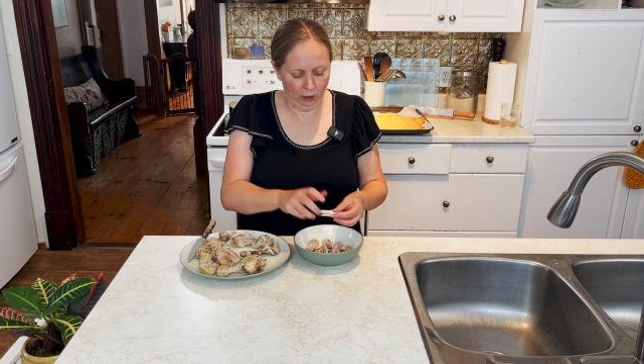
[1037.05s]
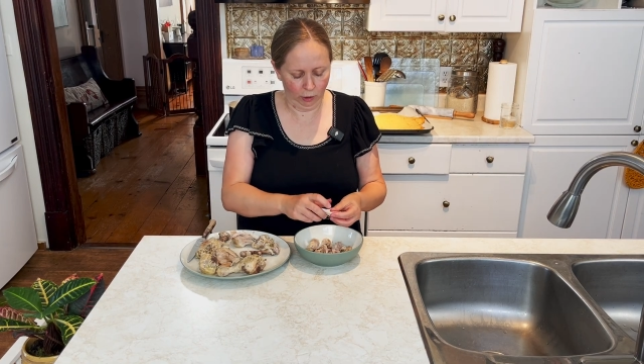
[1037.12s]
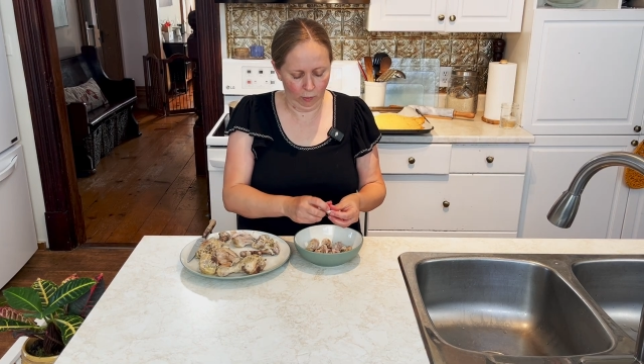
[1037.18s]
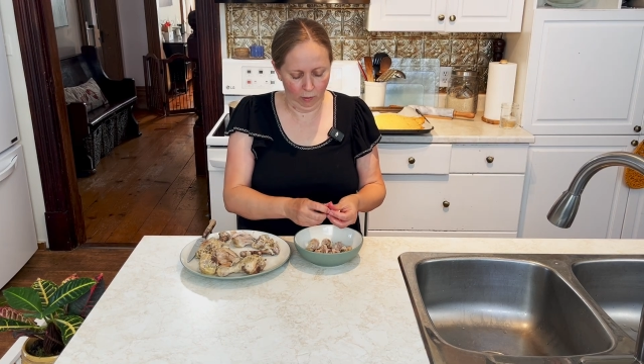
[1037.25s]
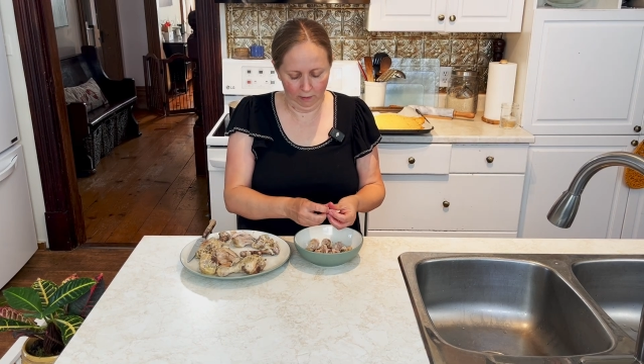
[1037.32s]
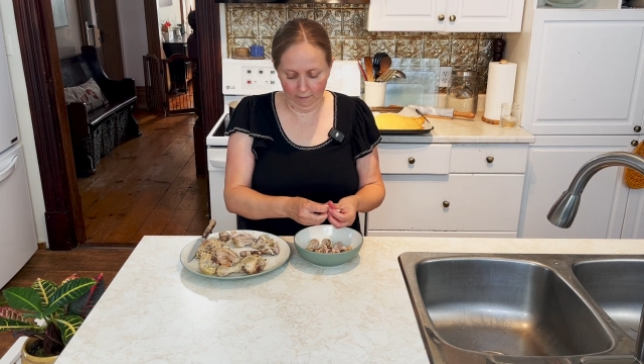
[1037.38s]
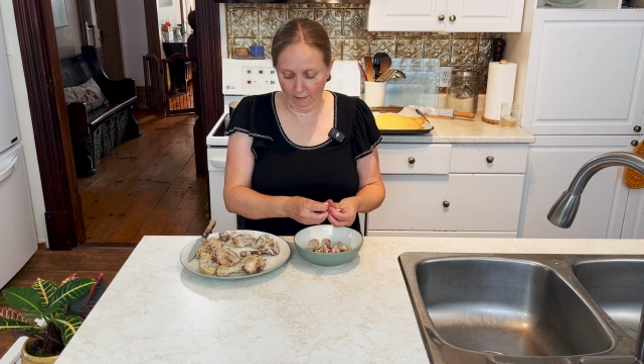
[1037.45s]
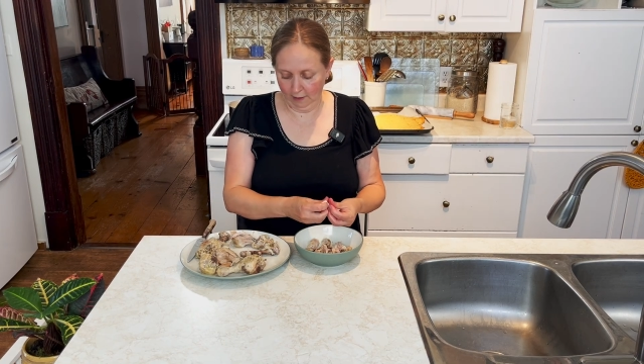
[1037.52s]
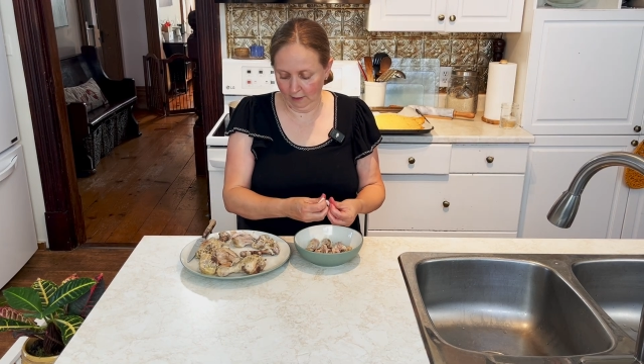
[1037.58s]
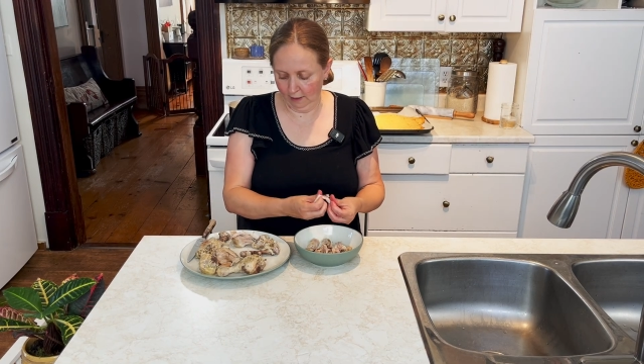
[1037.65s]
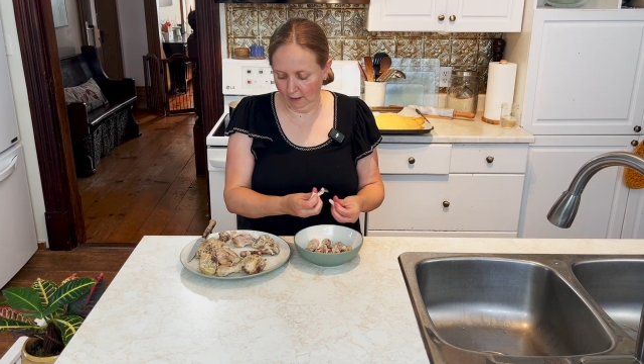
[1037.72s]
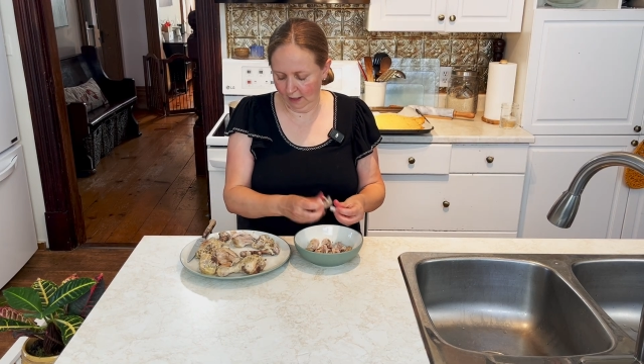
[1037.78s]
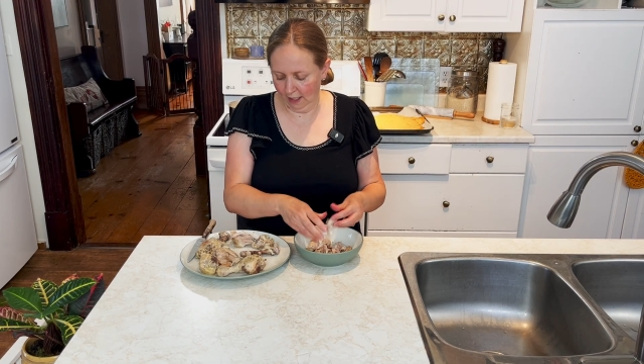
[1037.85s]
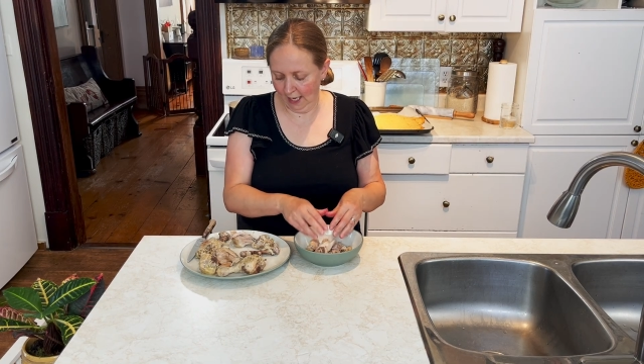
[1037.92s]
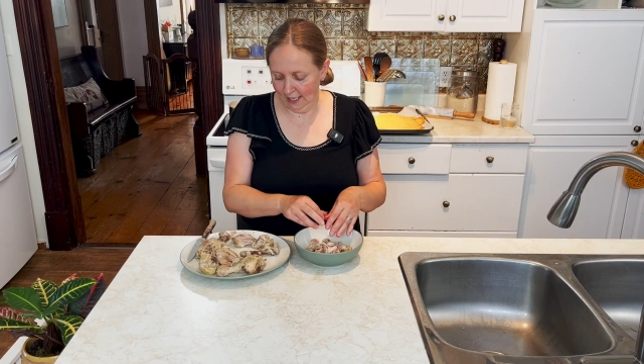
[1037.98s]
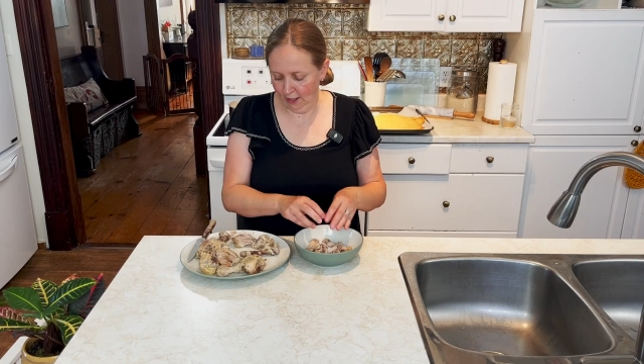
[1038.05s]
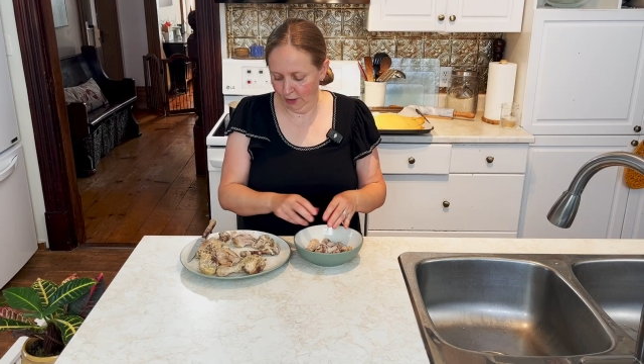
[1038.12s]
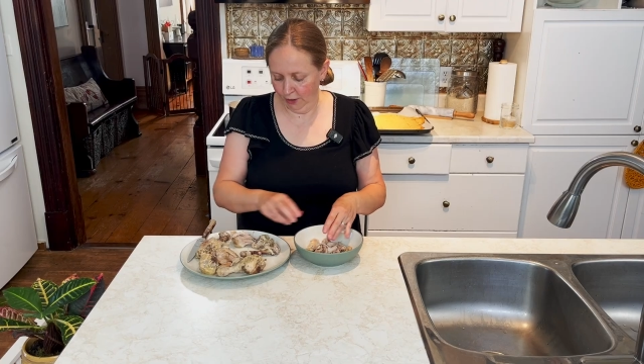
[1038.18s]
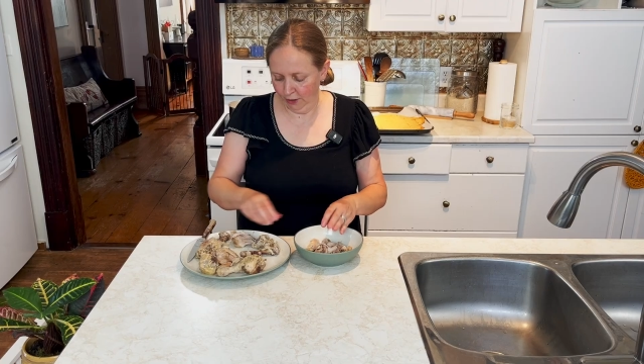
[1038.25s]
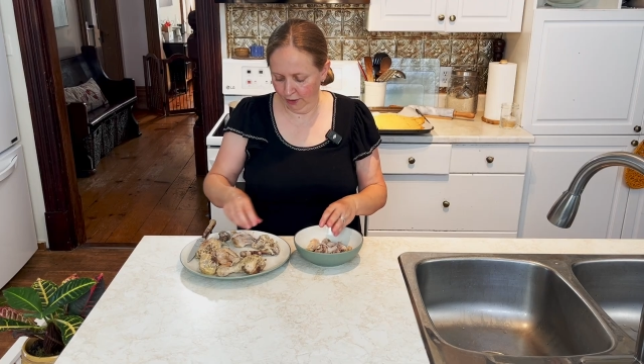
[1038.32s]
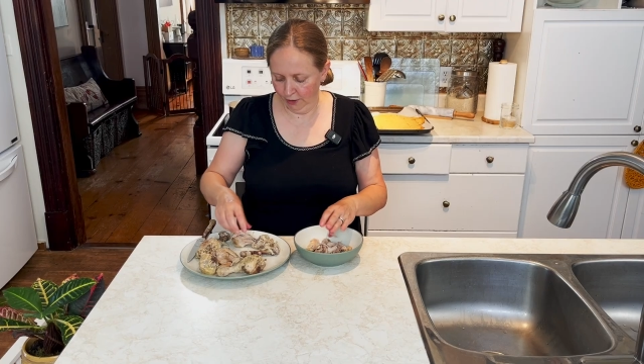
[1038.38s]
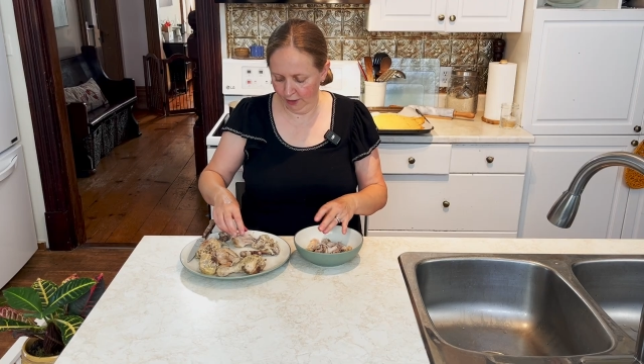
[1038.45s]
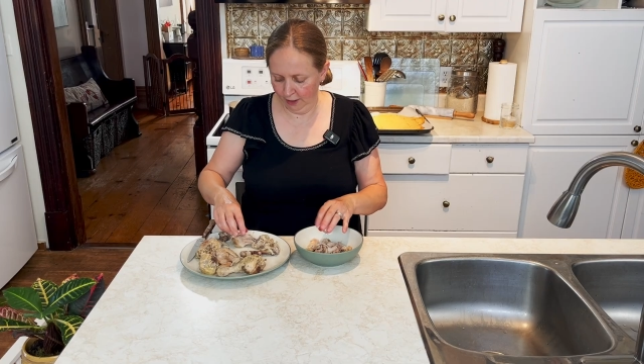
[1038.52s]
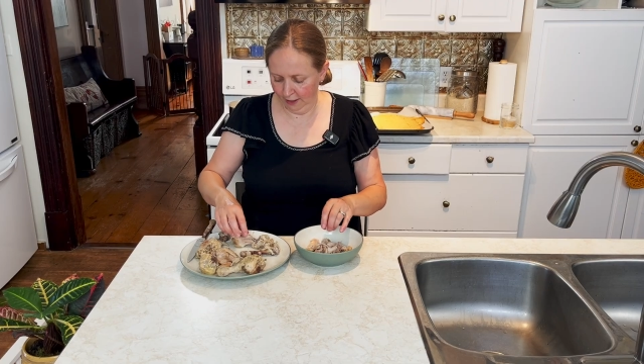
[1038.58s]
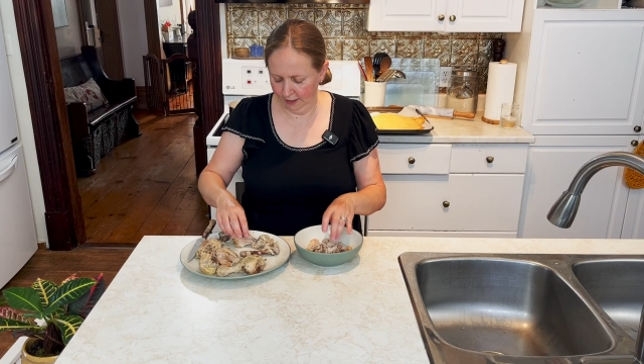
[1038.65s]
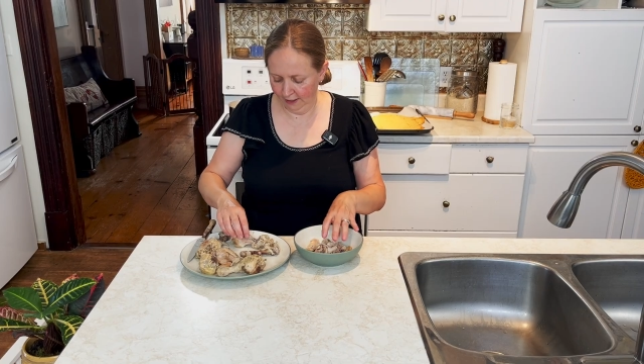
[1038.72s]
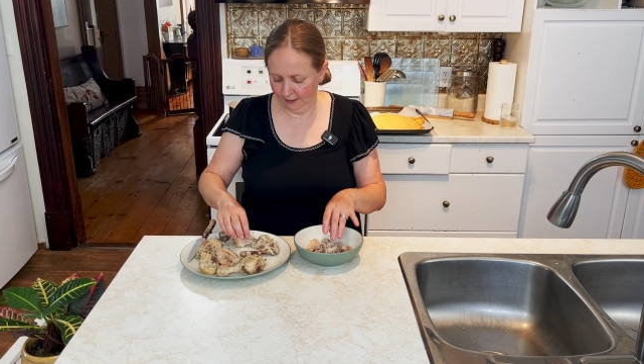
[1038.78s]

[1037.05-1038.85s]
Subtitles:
chaud. Aïe, aïe, aïe, aïe.